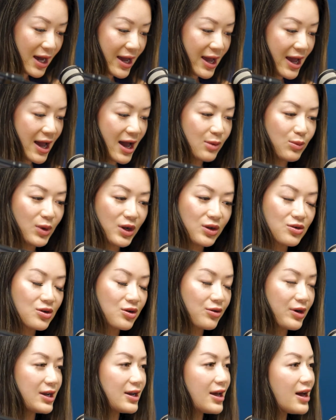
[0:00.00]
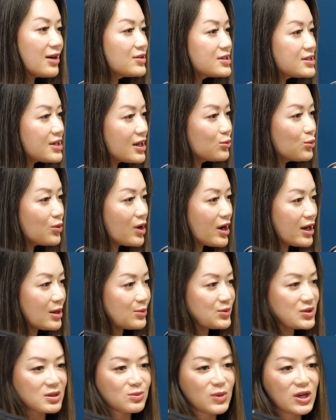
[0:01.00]
I had medical grade Cavicide
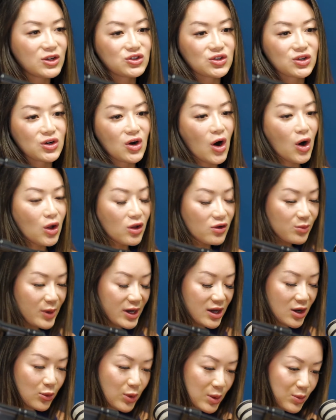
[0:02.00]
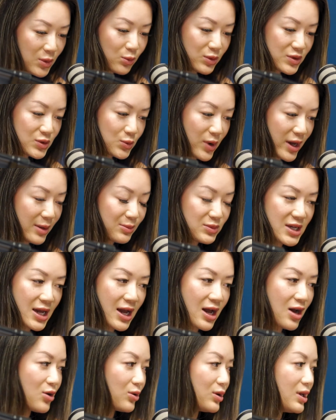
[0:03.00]
wipes to make sure all of my equipment was wiped
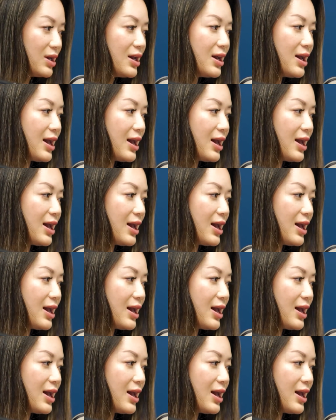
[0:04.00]
down.